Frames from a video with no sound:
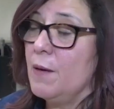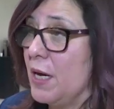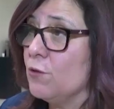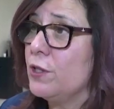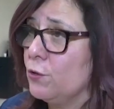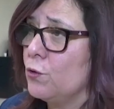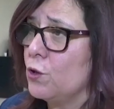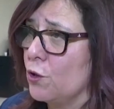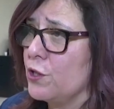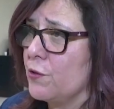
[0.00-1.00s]
amounted to
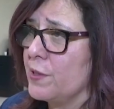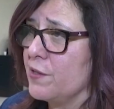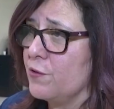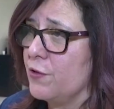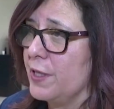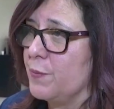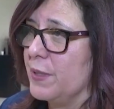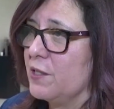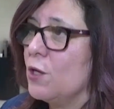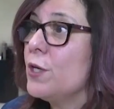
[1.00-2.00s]
torture and ill
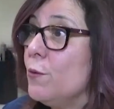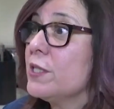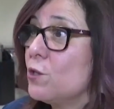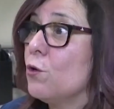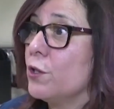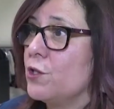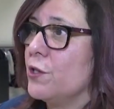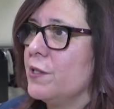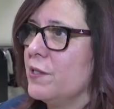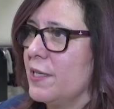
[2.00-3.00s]
treatment. So he was
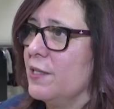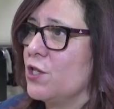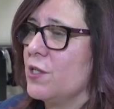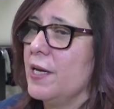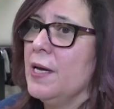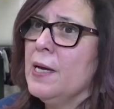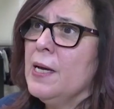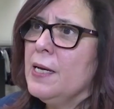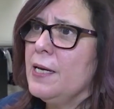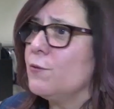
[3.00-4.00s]
tortured, essentially.
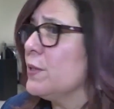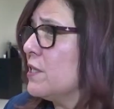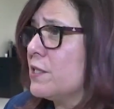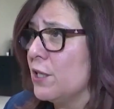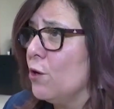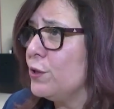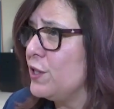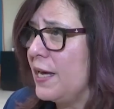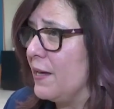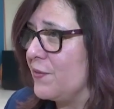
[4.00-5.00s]
It was a slow
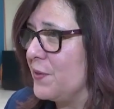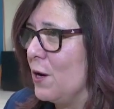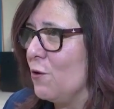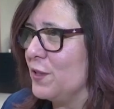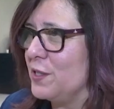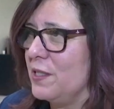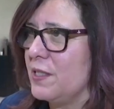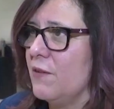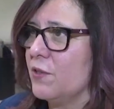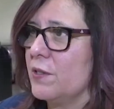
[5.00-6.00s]
death over
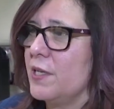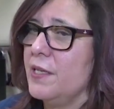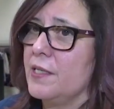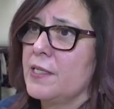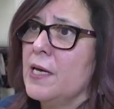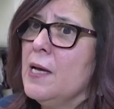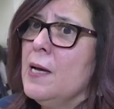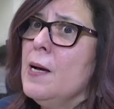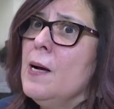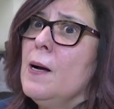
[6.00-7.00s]
these several years.
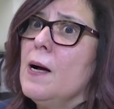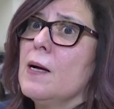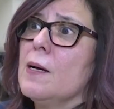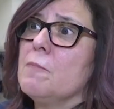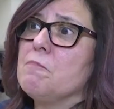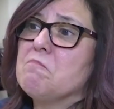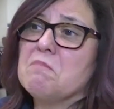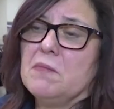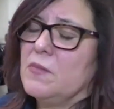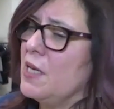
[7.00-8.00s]

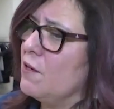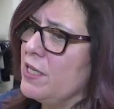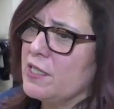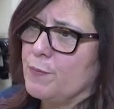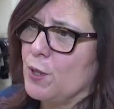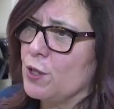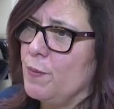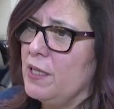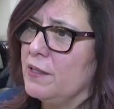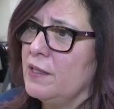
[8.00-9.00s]
There is a
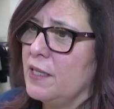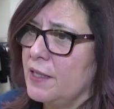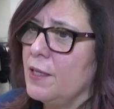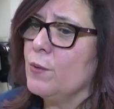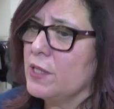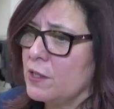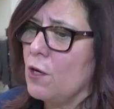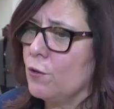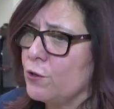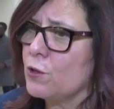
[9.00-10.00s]
possibility that he
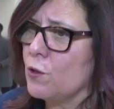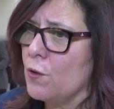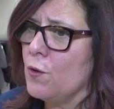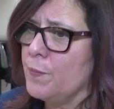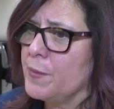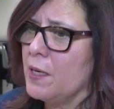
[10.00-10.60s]
was also